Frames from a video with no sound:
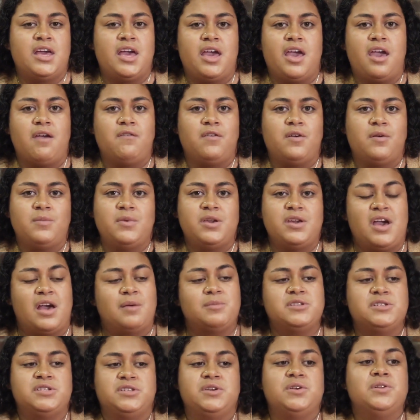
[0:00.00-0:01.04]
And for me, I'm
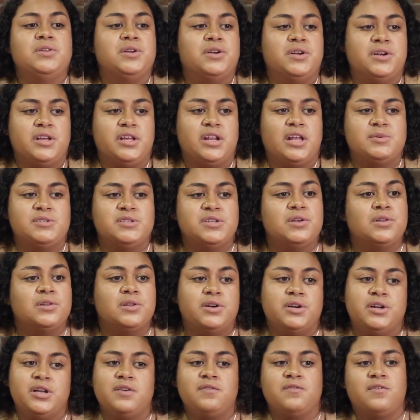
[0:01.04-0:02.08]
still learning. I'm still
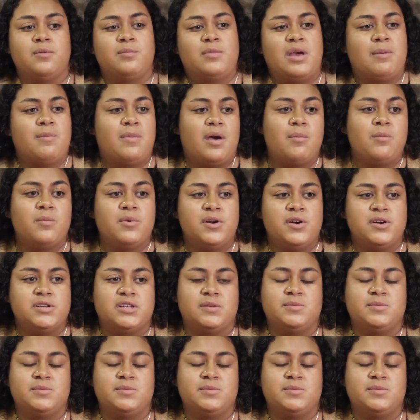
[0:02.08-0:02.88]
learning from my members.